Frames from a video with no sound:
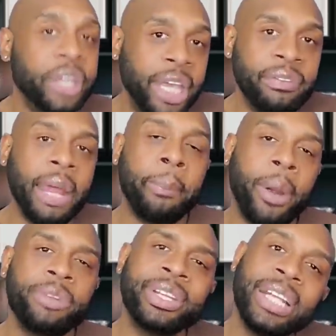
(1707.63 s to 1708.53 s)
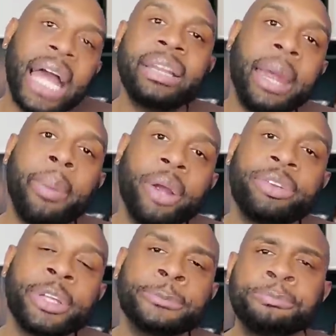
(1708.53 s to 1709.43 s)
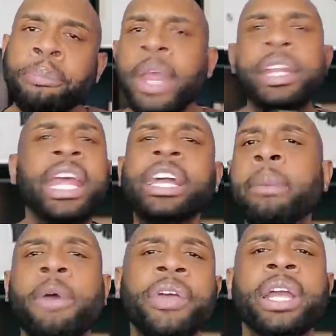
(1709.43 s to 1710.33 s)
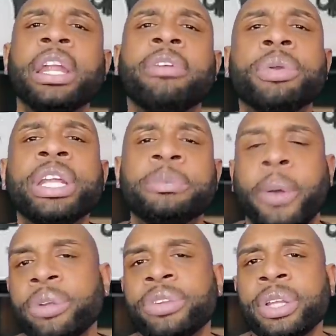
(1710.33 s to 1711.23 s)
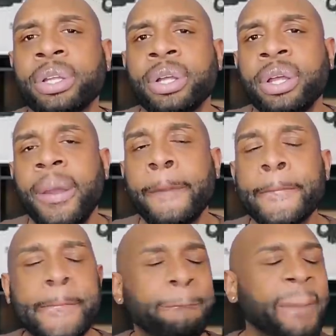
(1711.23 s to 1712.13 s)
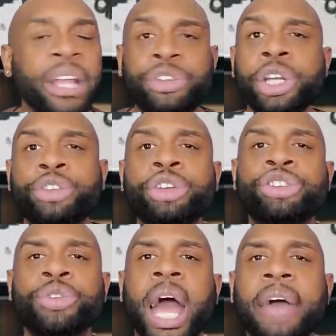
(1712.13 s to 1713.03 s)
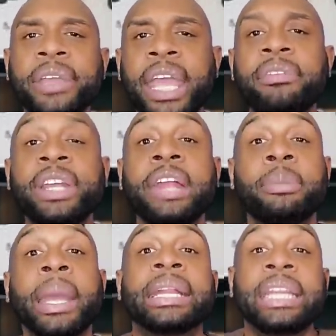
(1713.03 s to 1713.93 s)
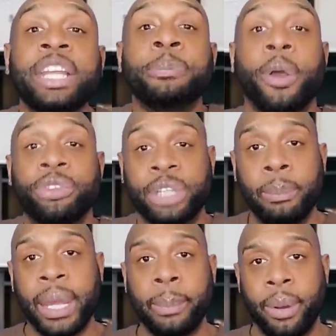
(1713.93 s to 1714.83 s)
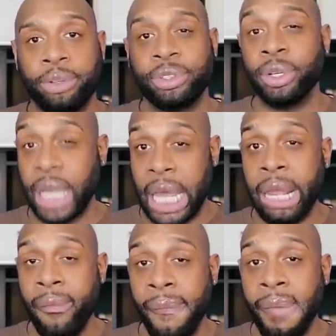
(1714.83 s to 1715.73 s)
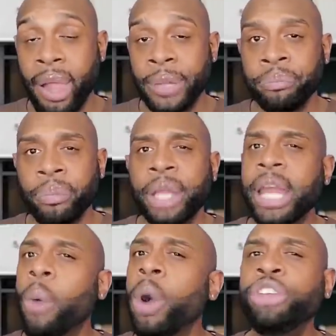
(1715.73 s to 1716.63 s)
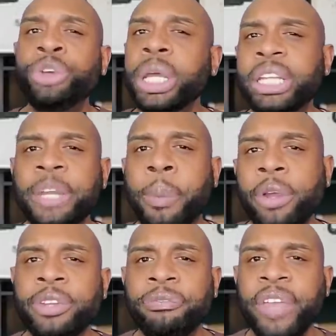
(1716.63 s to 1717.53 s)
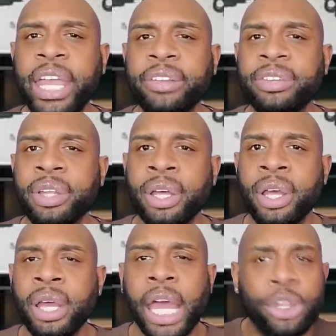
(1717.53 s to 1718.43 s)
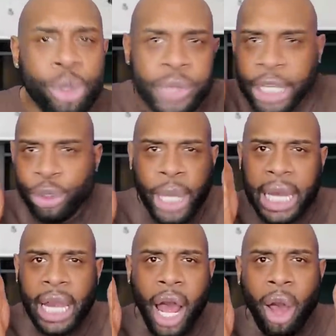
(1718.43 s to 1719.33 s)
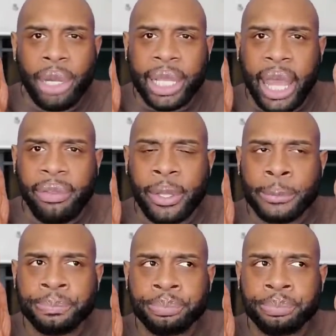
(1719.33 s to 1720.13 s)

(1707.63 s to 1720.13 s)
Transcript: Forgive that person, like that person. Then come over here and love on this person. Make sure that you're striving every day to make this person a better person, okay? Now, once you get this person fixed and you think you got it all together,